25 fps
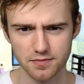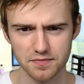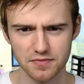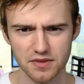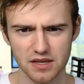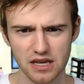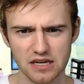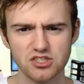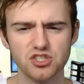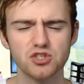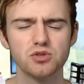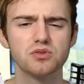
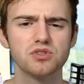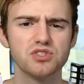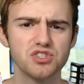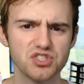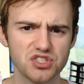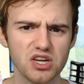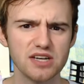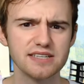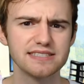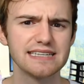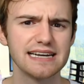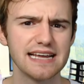So you can
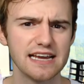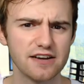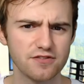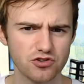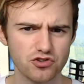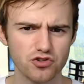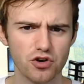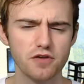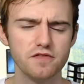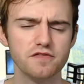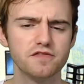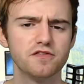certainly have
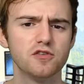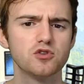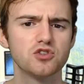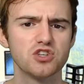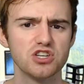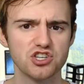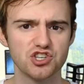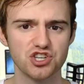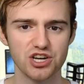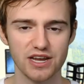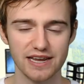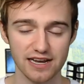drone
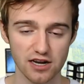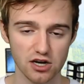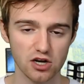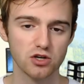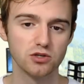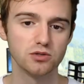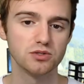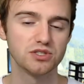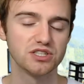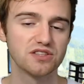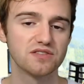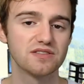footage
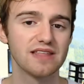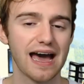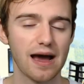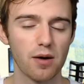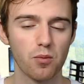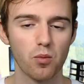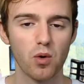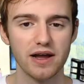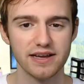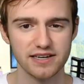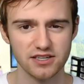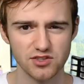included that
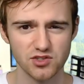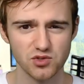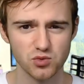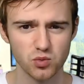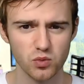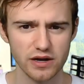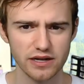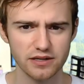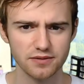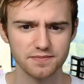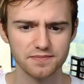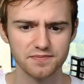way as
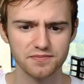well.